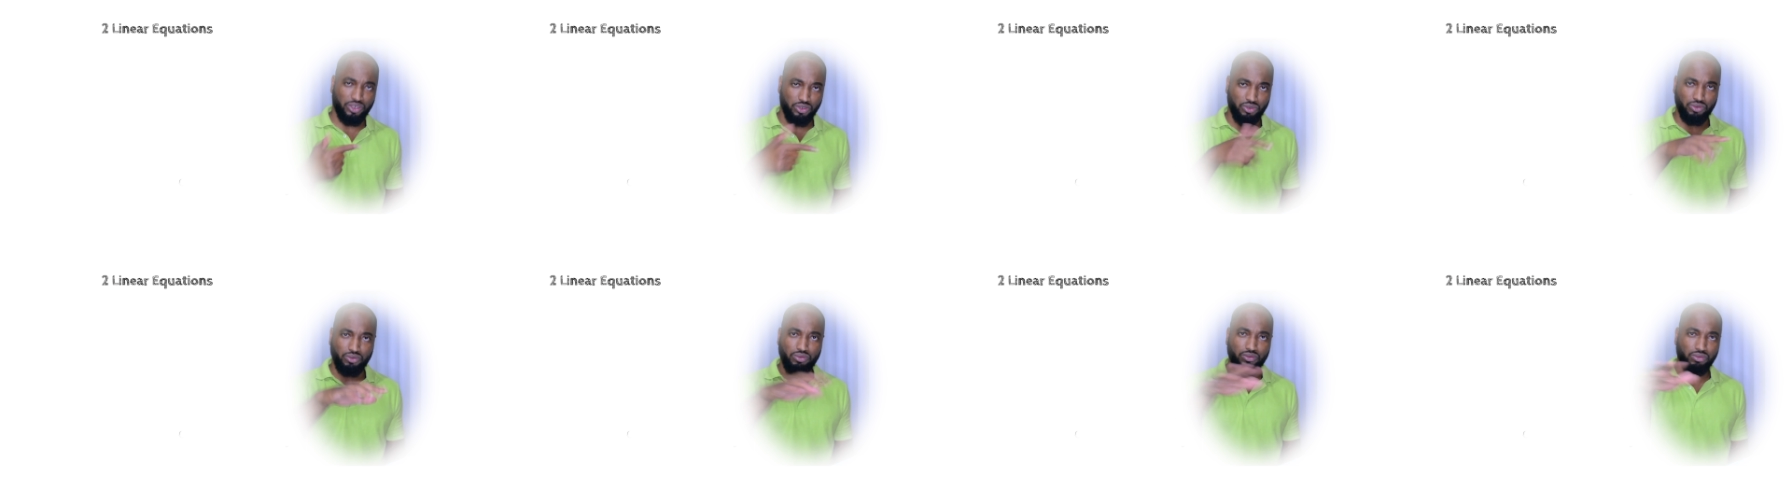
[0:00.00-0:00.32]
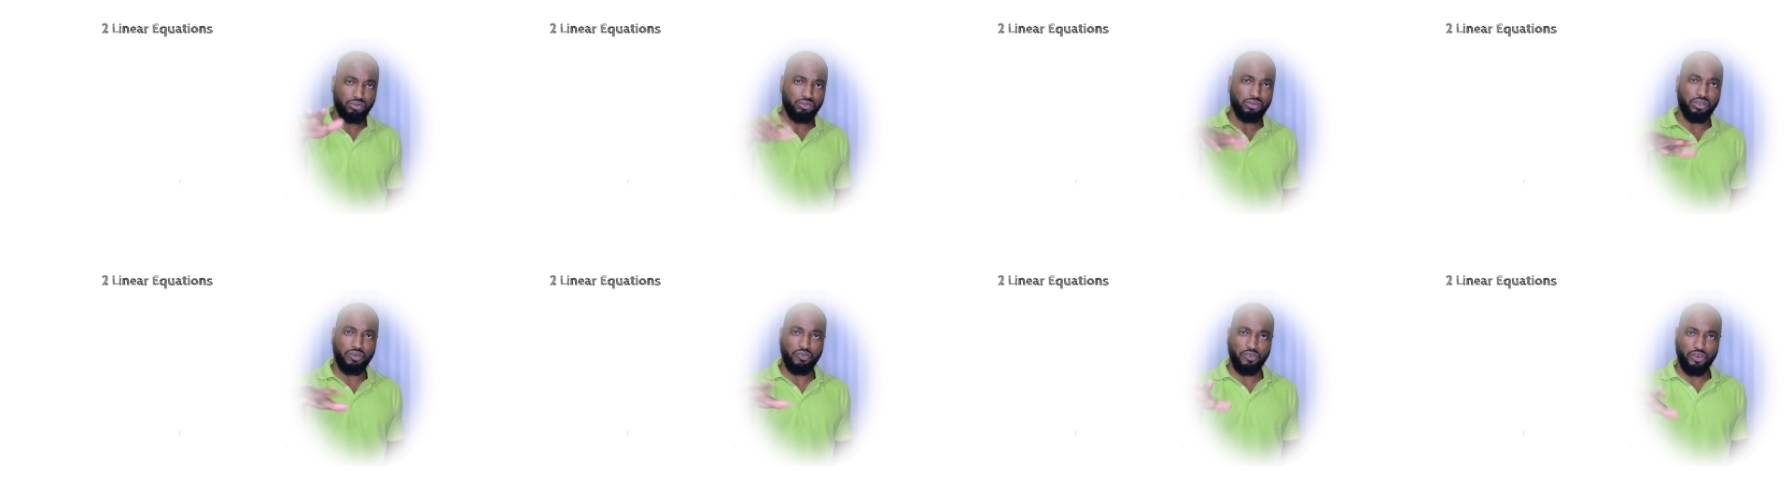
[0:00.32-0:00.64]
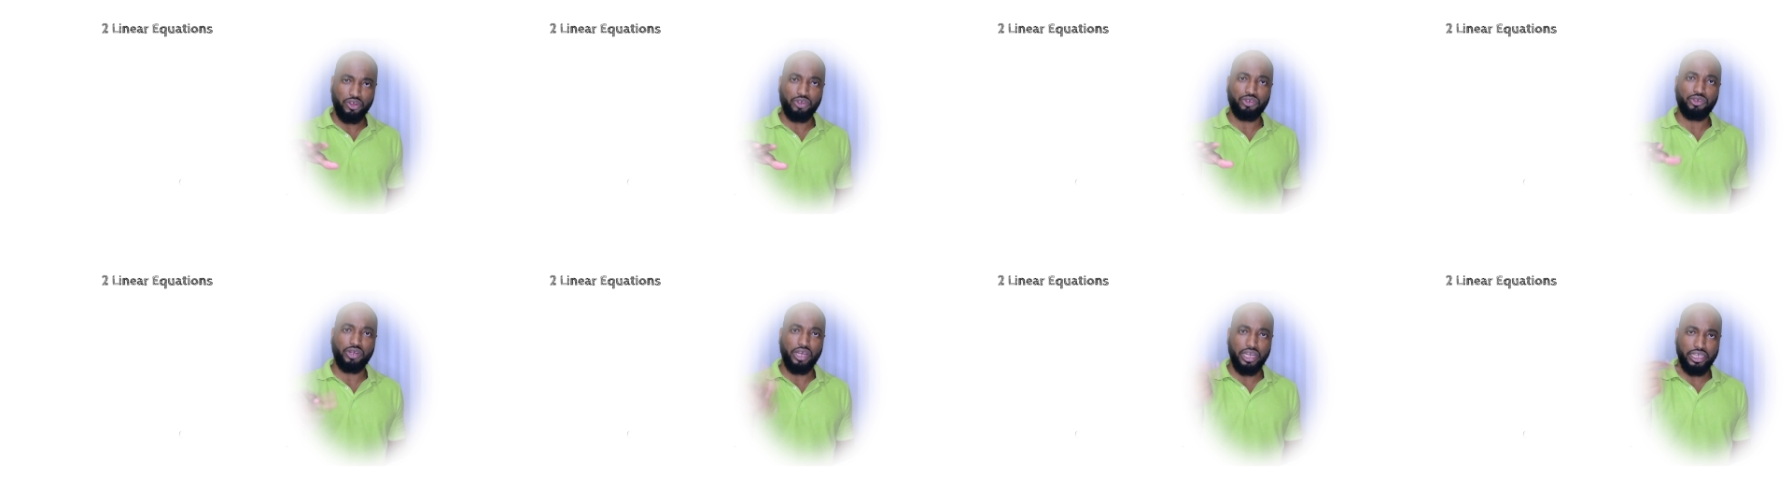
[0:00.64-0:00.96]
So if
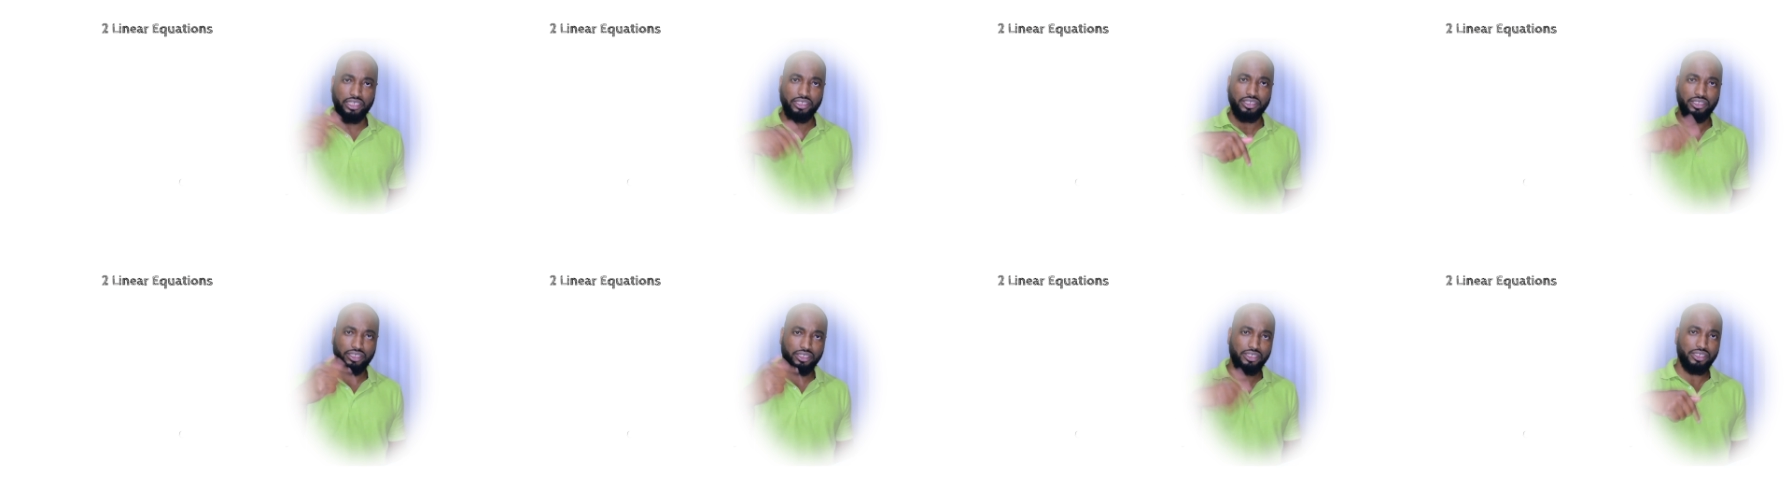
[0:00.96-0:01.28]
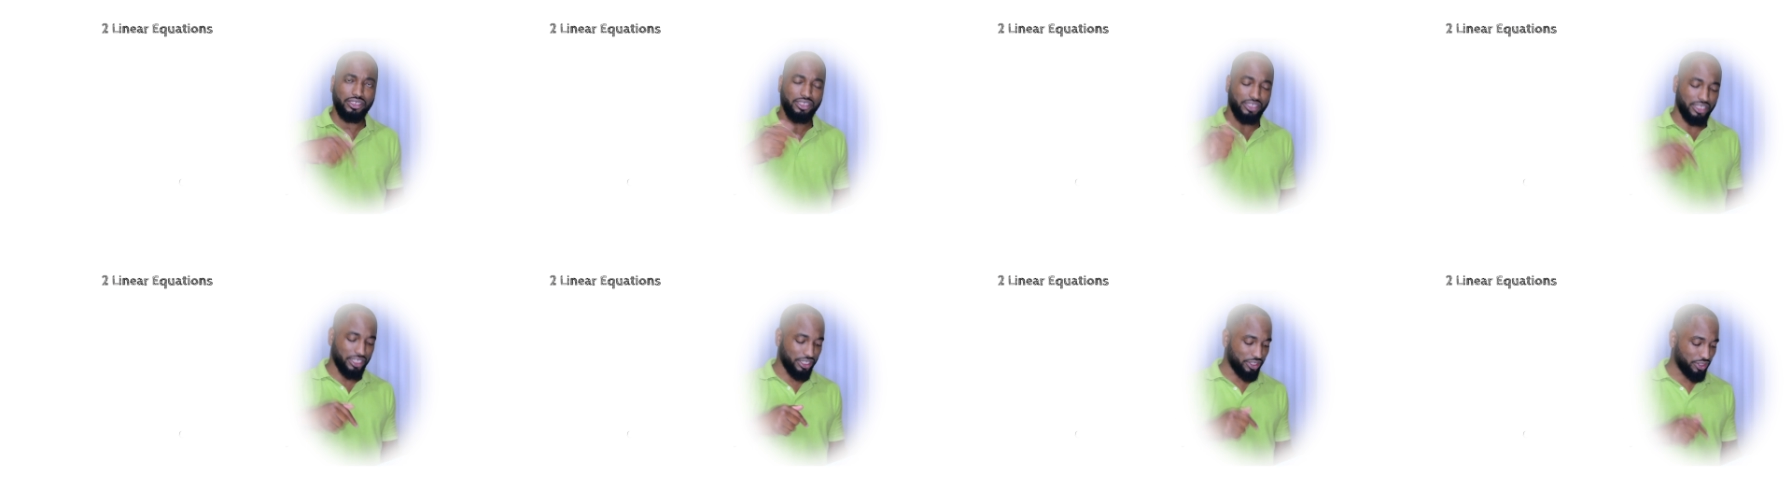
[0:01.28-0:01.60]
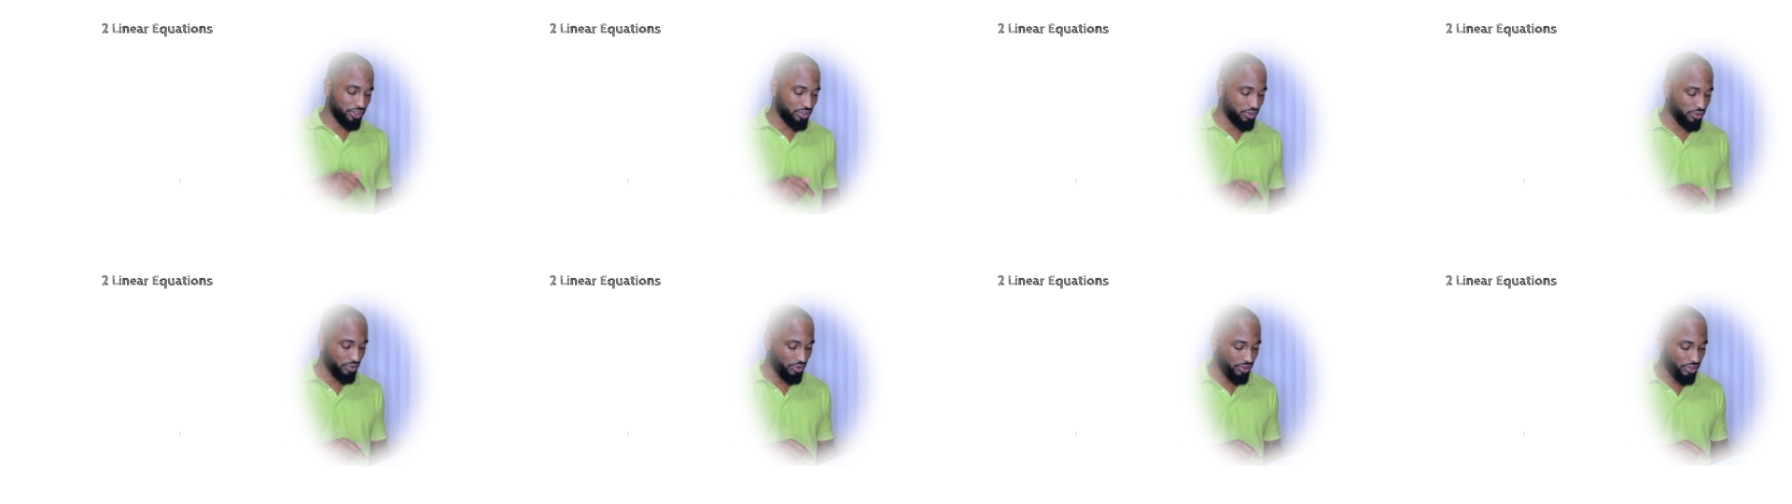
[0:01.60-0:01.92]
you don't know guys, stay
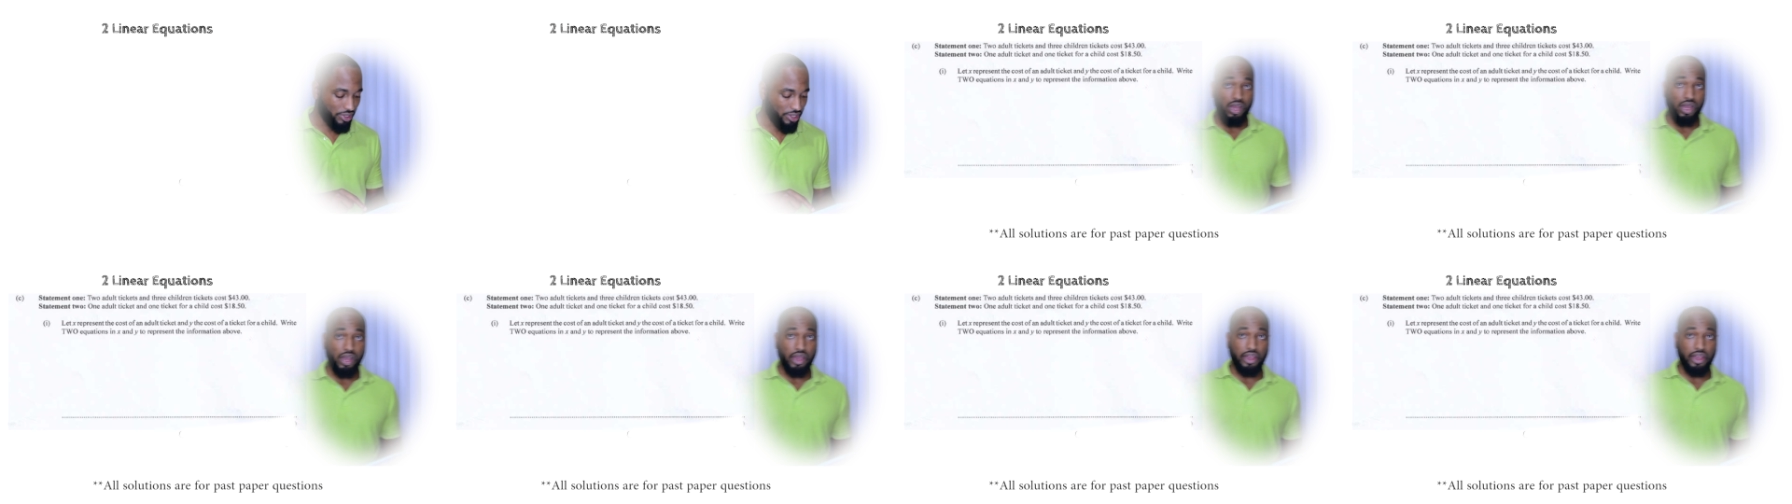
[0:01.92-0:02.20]
tuned.